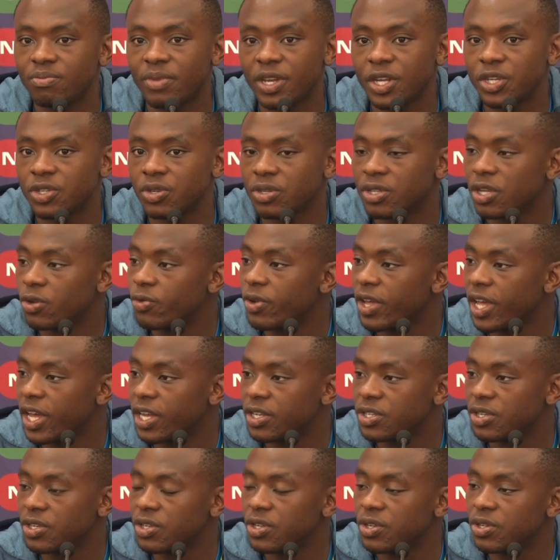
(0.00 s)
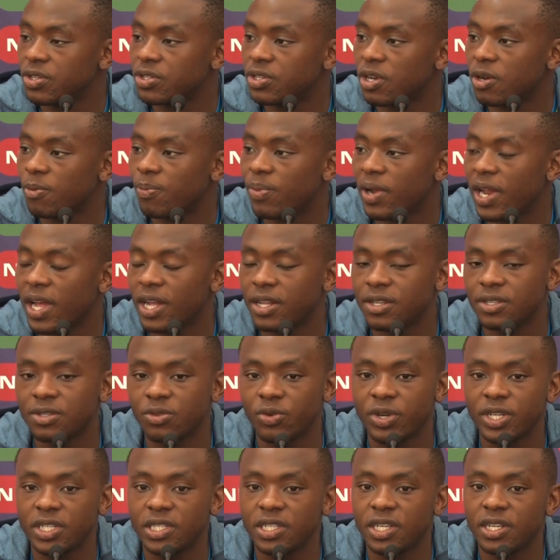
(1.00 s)
make sure that we execute our plans.
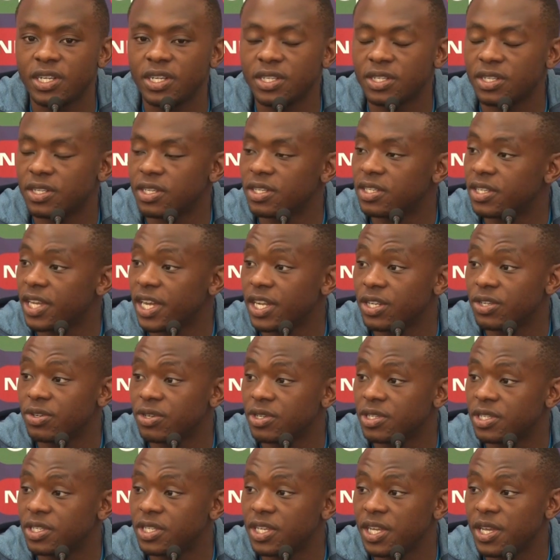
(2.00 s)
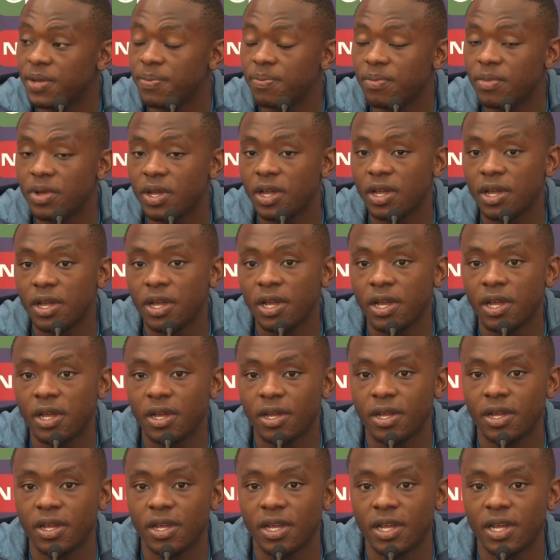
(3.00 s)
West Indies is a dangerous team.
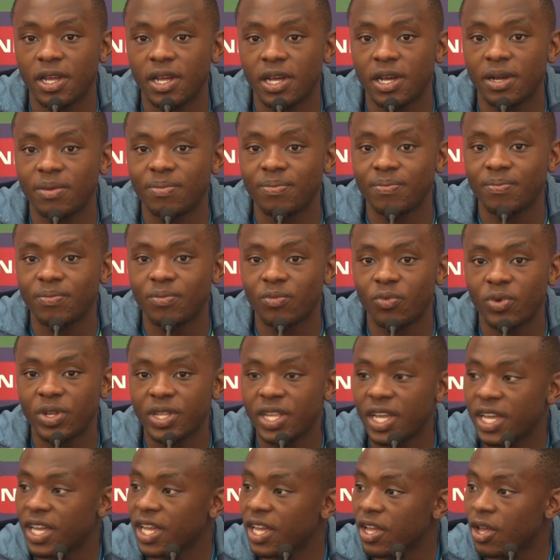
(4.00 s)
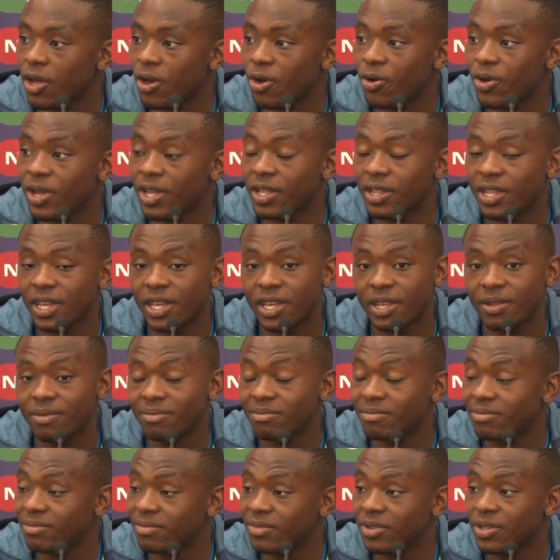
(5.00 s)
When they get going, they
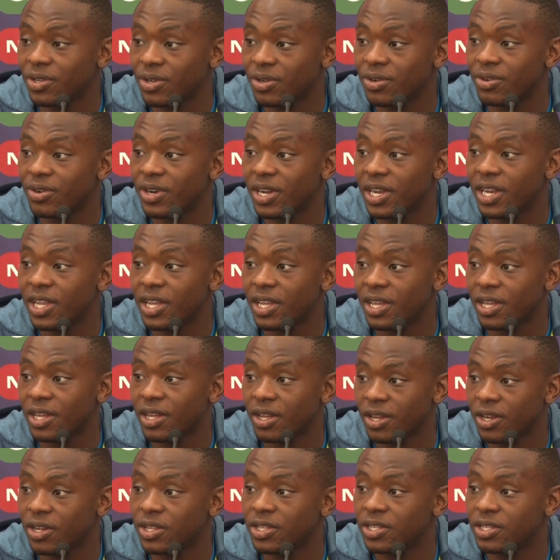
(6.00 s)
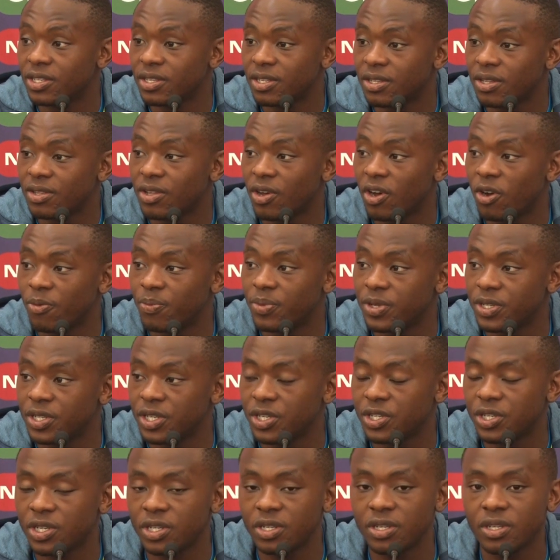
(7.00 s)
can, you know, really hurt the
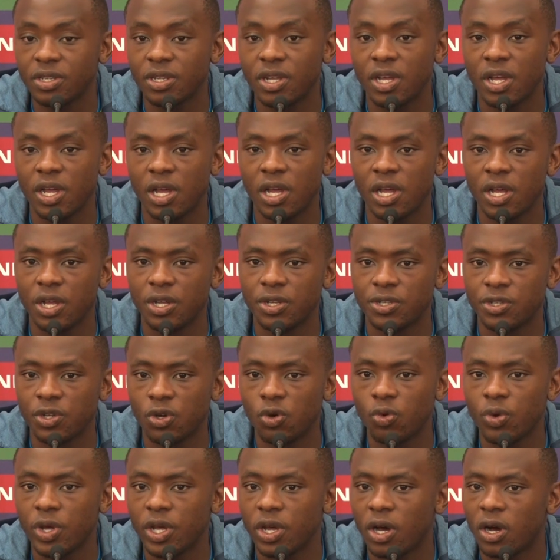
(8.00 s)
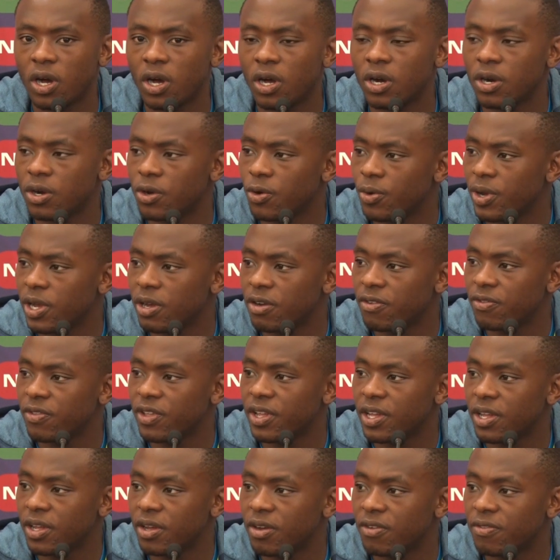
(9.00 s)
opposition. So we are aware
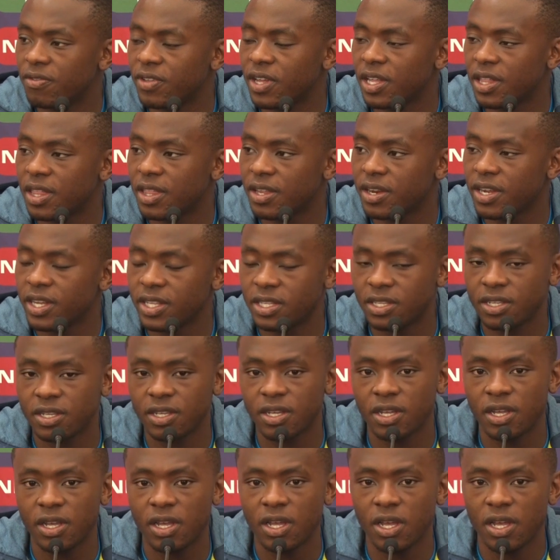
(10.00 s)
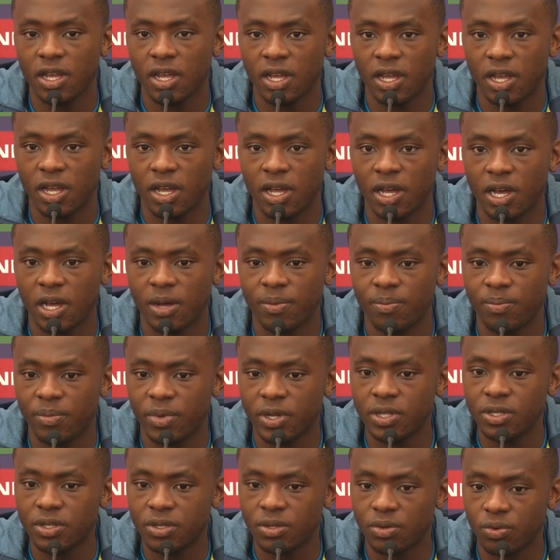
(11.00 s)
of that threat,
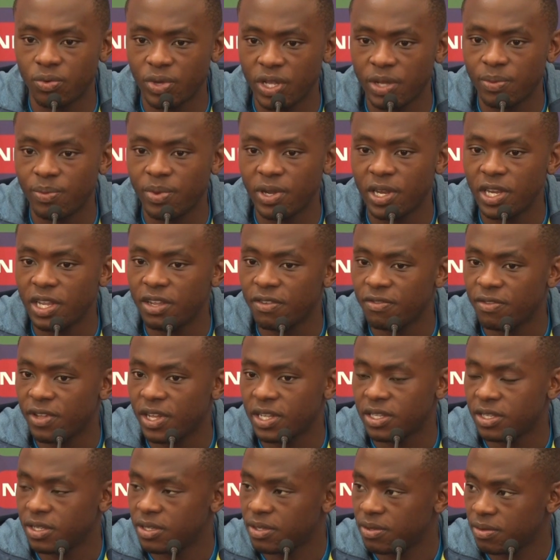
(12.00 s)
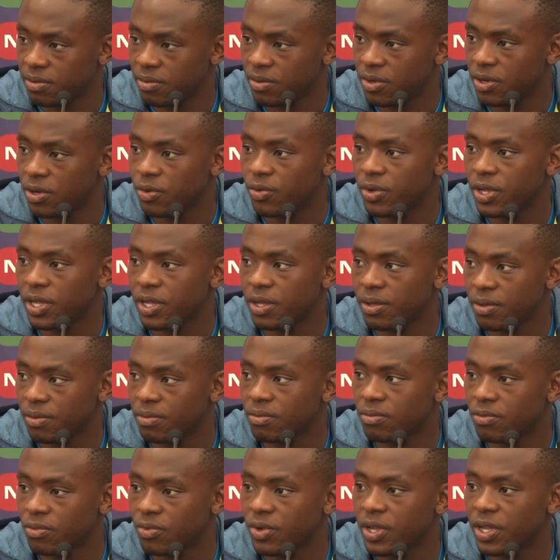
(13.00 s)
but we believe that, you know, we
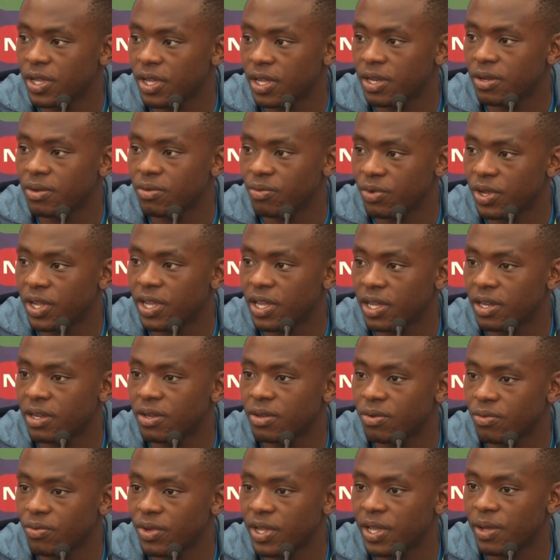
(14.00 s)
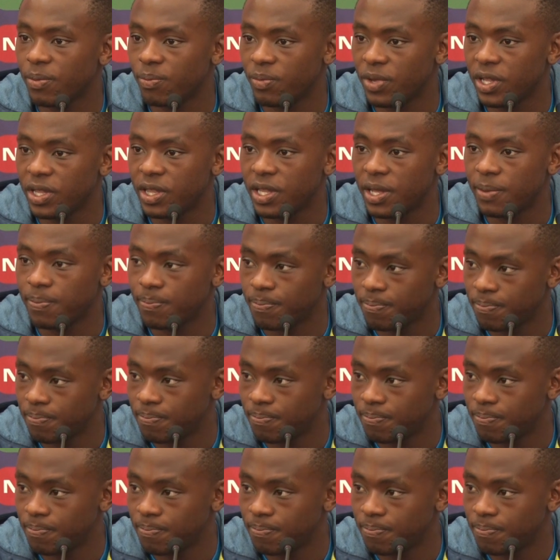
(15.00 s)
can beat them.